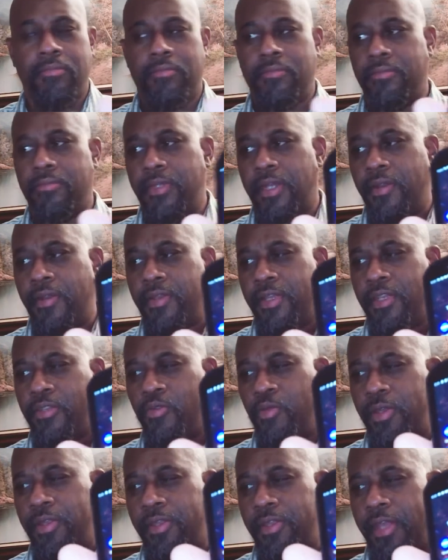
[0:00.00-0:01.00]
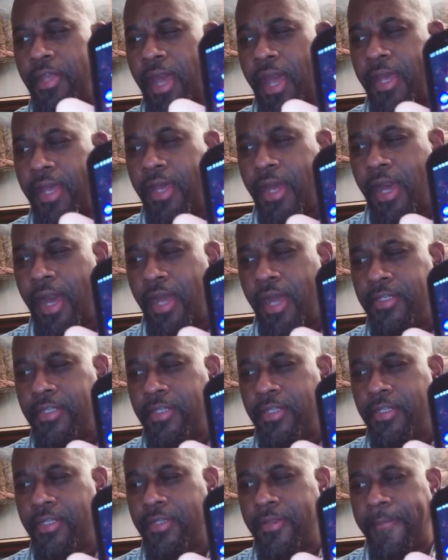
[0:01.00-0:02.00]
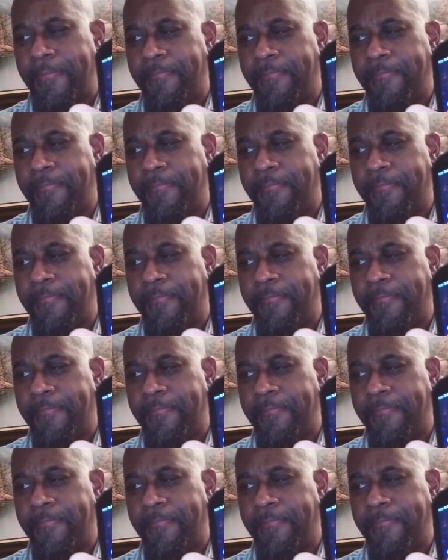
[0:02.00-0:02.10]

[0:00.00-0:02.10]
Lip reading: Here it is with the icons.